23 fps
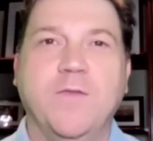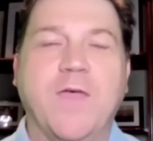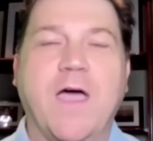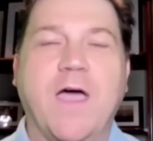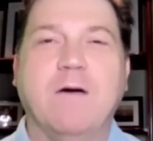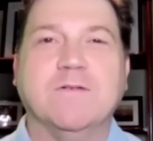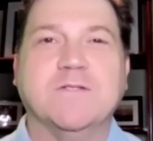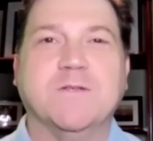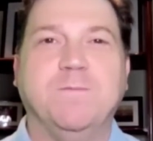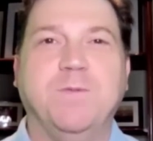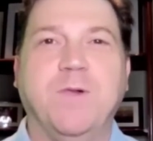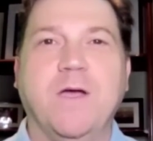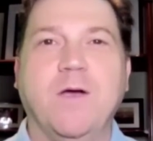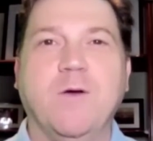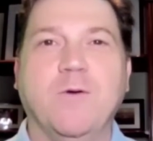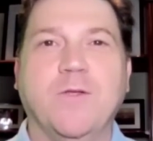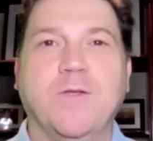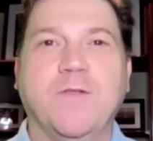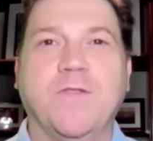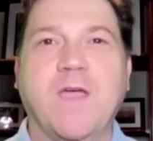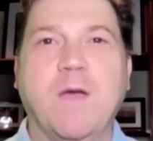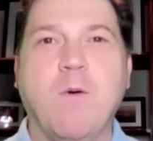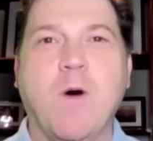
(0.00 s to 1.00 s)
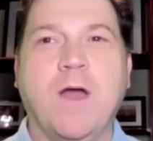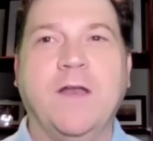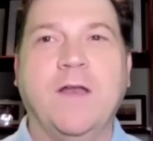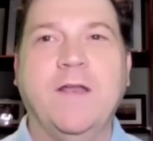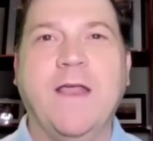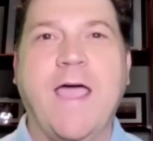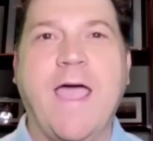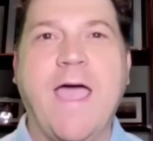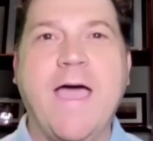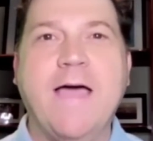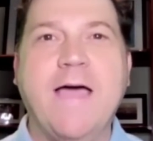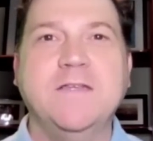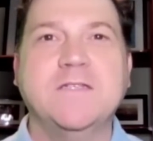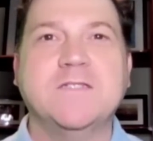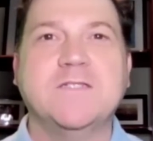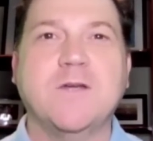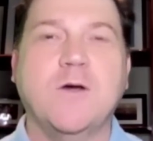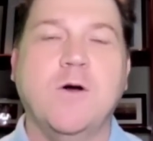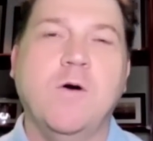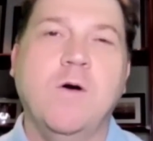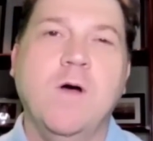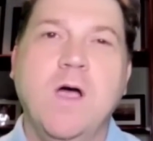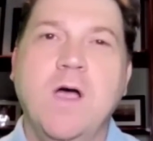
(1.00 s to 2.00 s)
that was a player that they wanted to add.
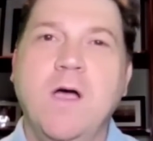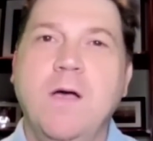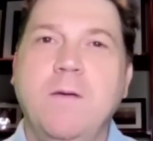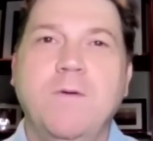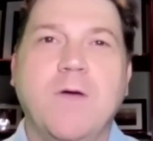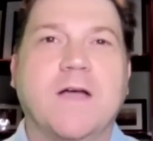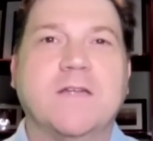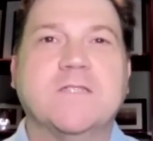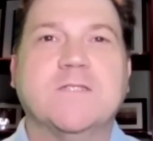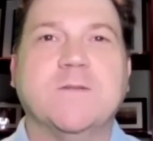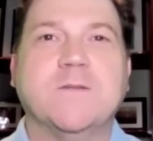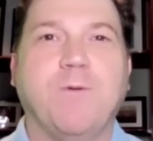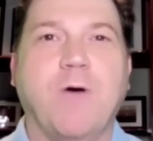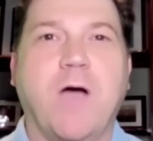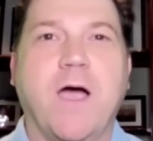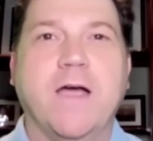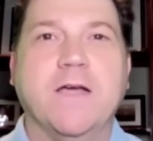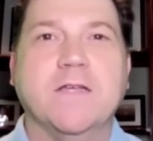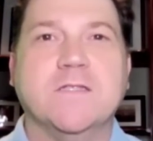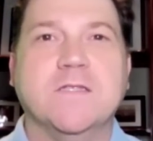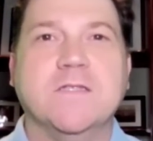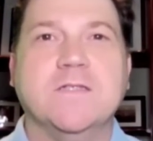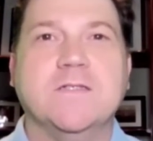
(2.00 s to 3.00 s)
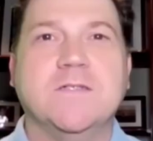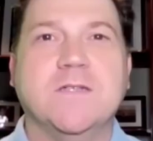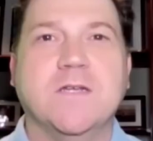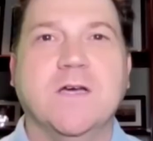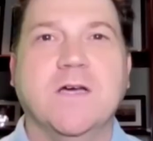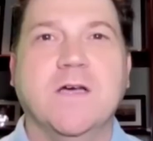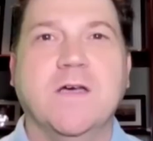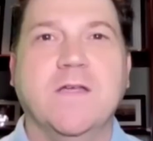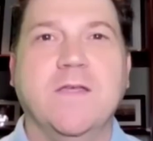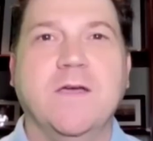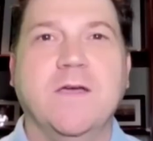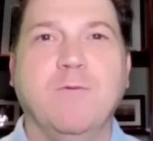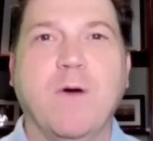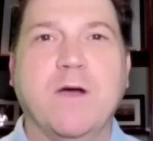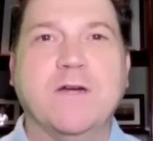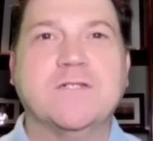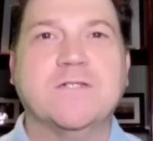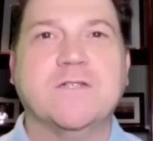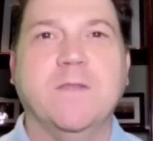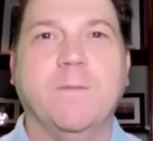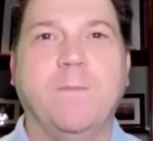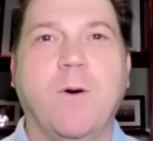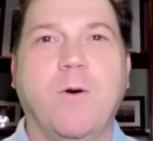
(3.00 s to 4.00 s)
So not surprised that they
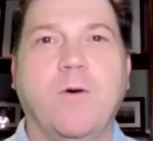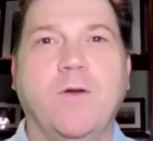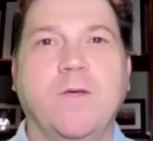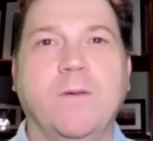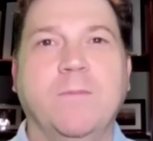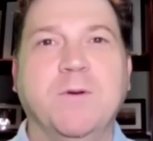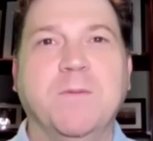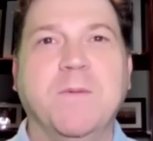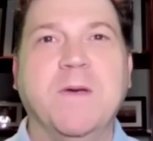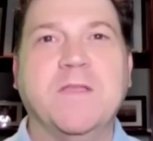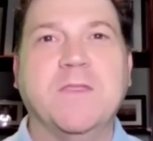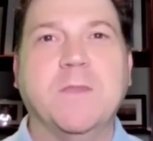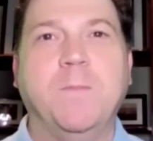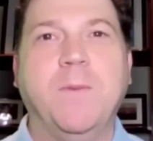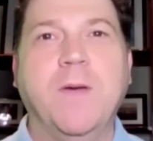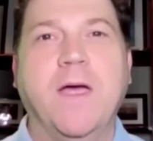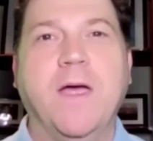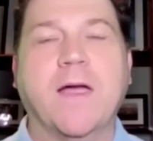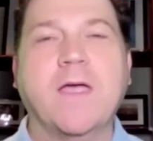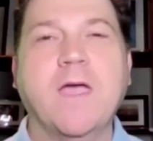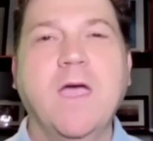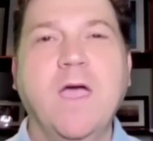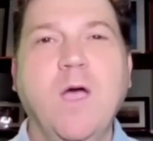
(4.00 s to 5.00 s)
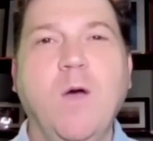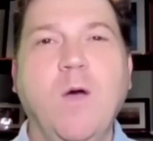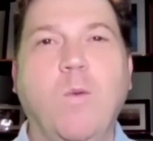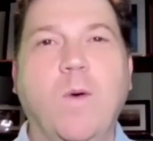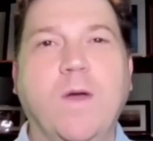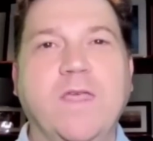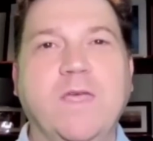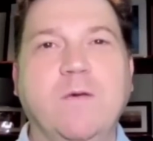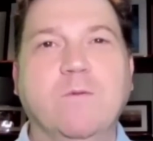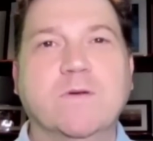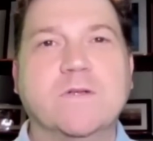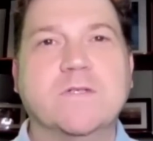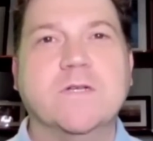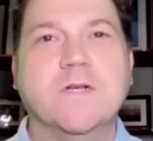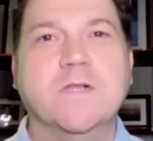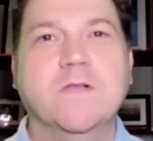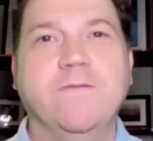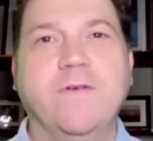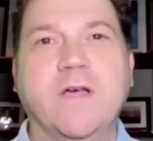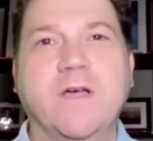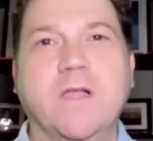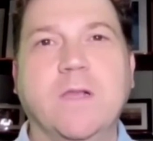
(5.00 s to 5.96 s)
rushed to the podium to make the pick when he was still